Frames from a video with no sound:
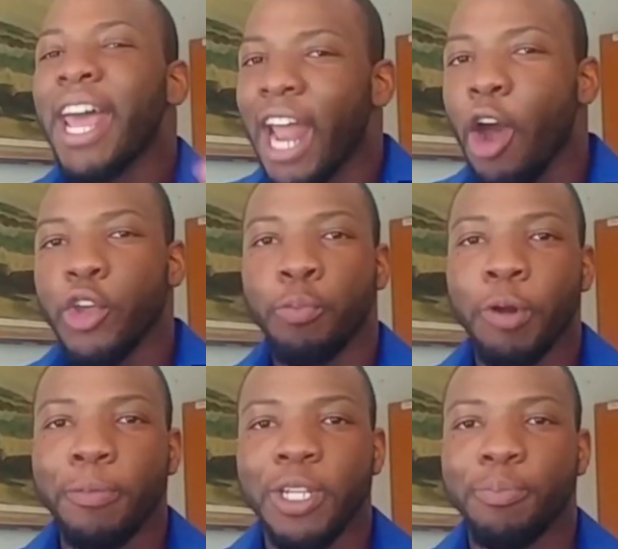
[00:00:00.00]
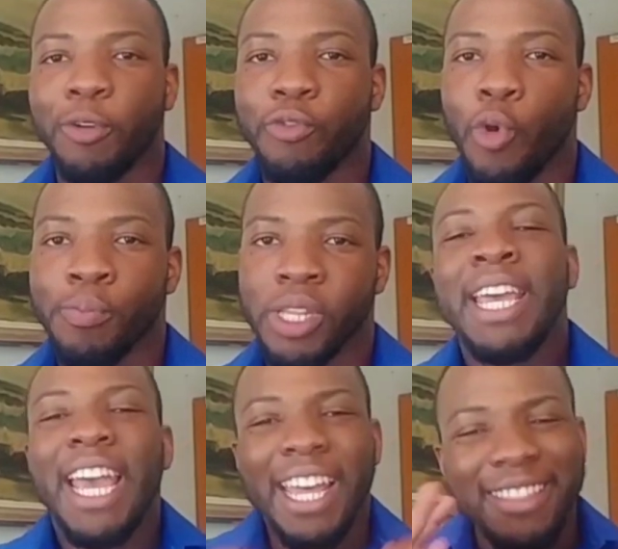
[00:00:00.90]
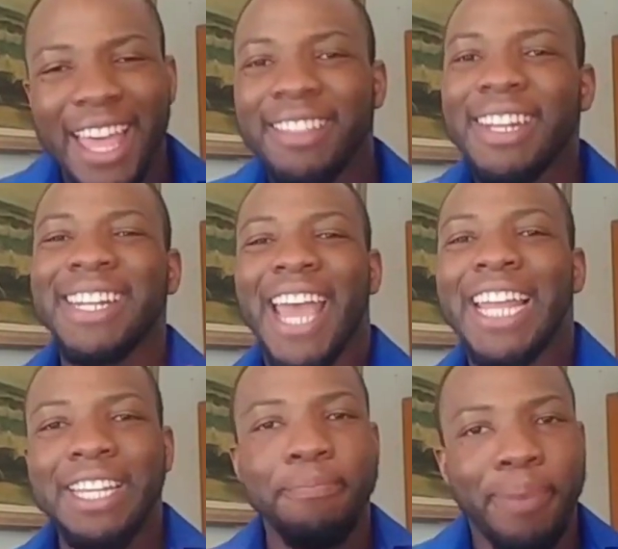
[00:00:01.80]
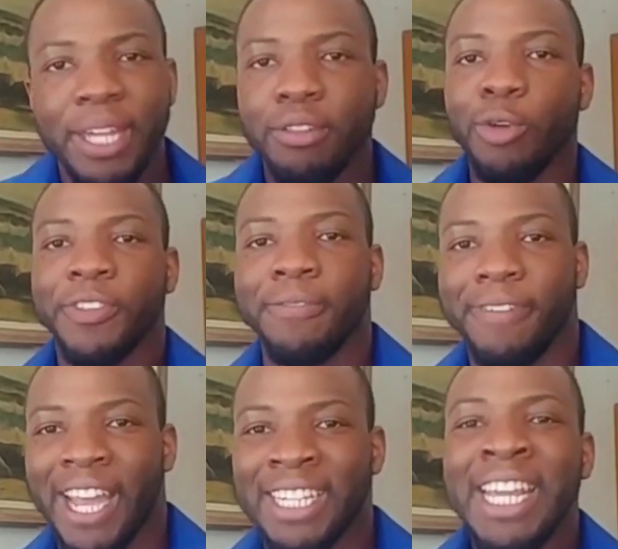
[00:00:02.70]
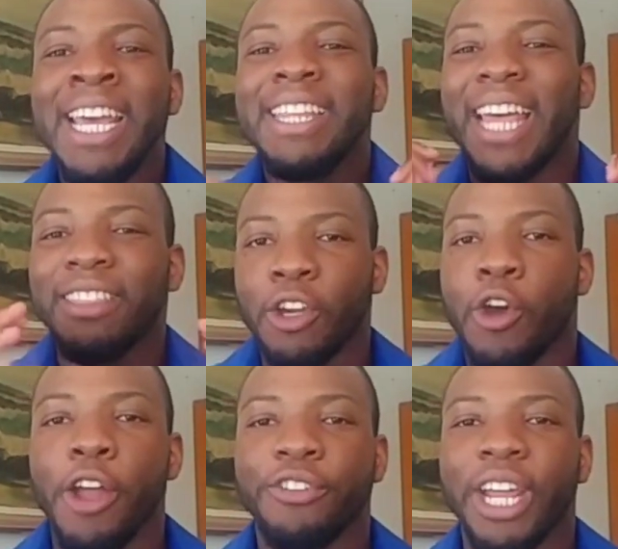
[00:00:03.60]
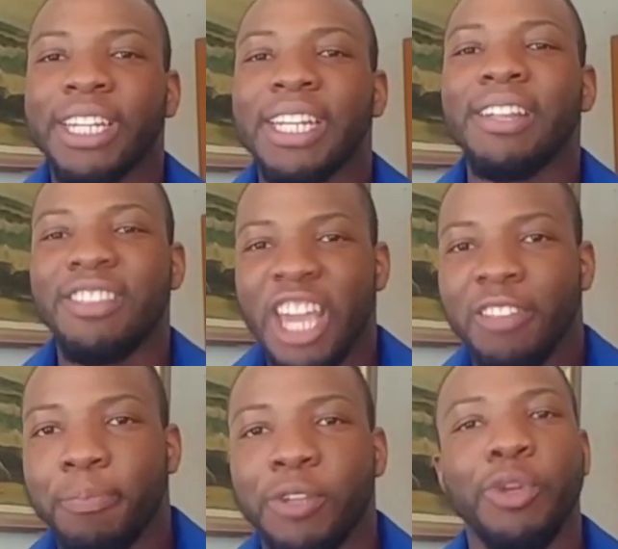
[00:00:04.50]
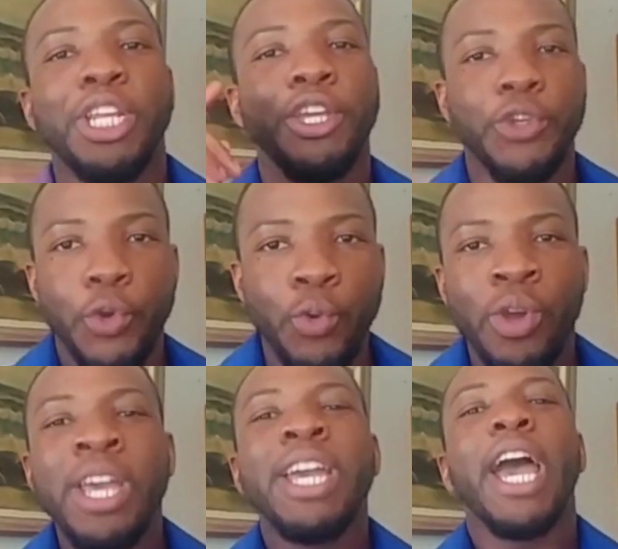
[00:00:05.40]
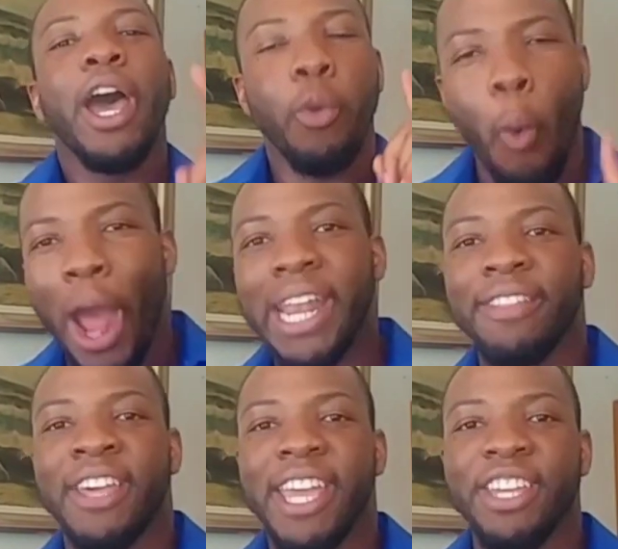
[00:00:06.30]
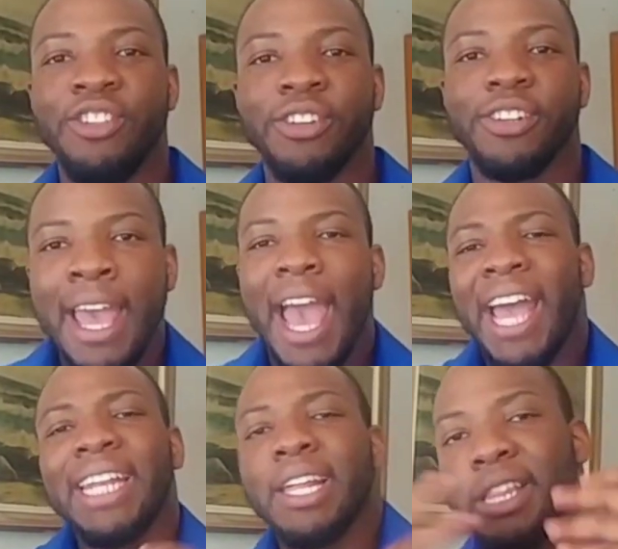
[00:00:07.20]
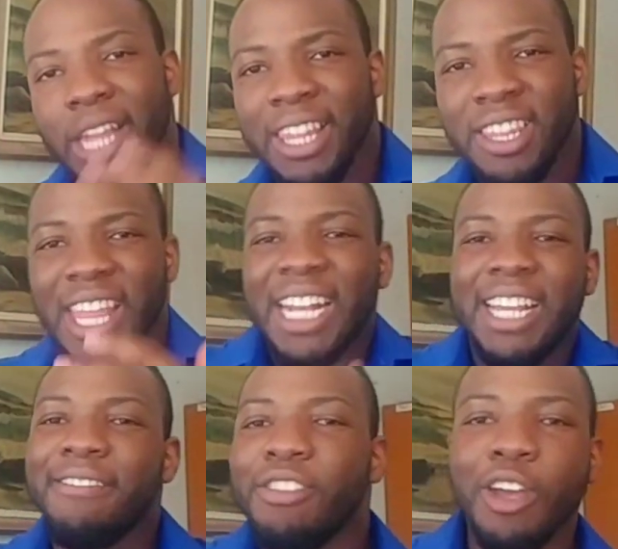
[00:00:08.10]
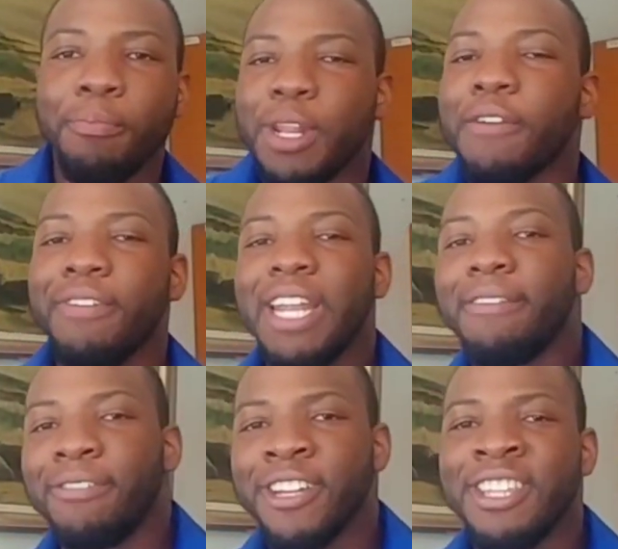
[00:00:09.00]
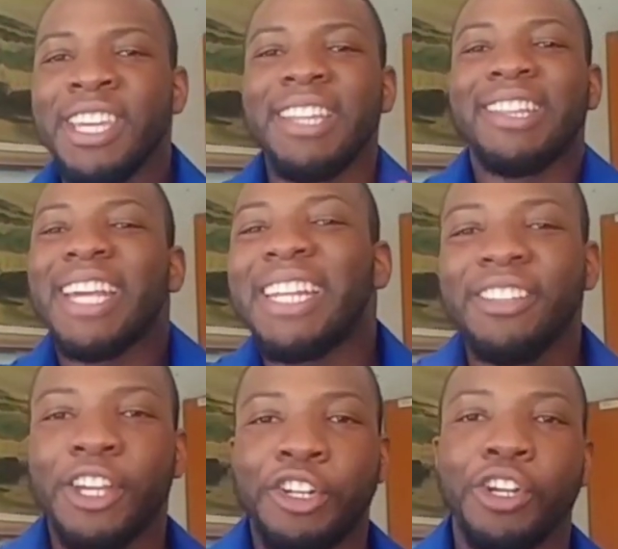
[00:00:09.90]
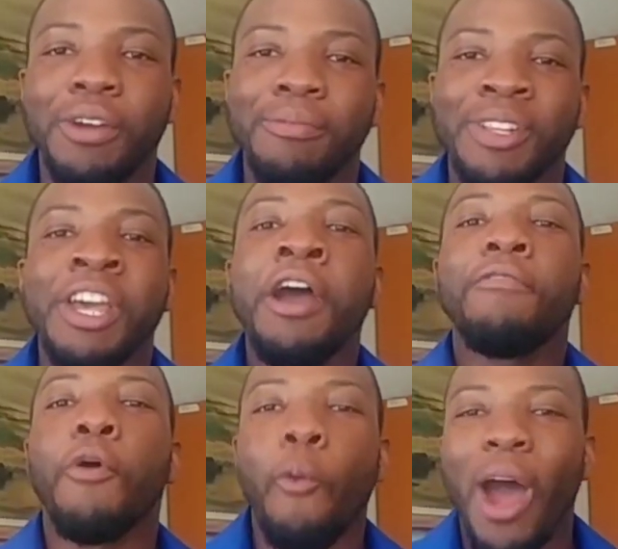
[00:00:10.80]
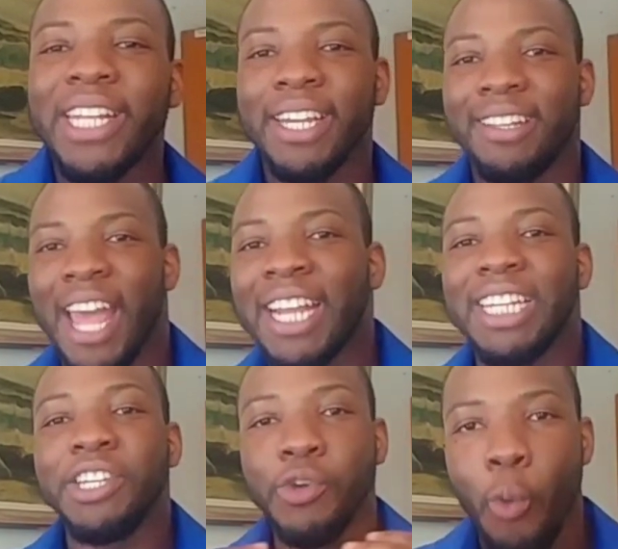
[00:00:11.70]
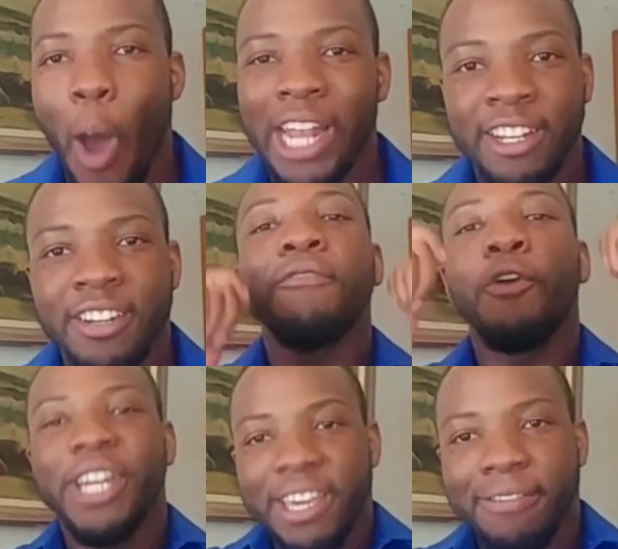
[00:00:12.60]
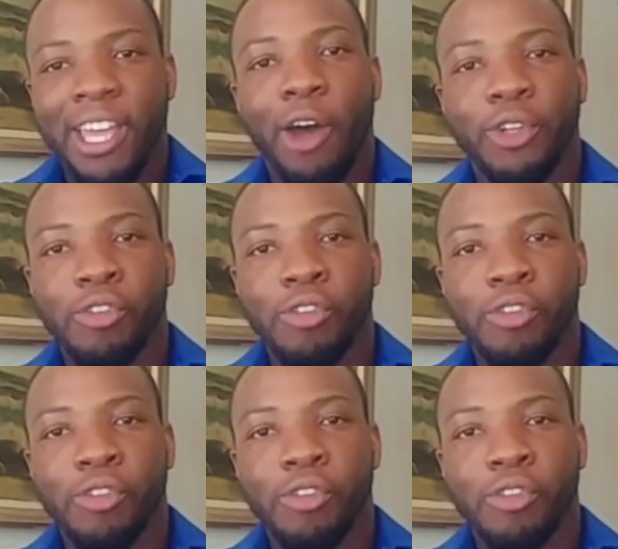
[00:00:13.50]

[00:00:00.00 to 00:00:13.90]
and how your property performs. And that's entirely based off the fact that the contract is just between you and one other agent. And as such, that gives you a bit of leverage in setting the terms for what exactly you want for giving out a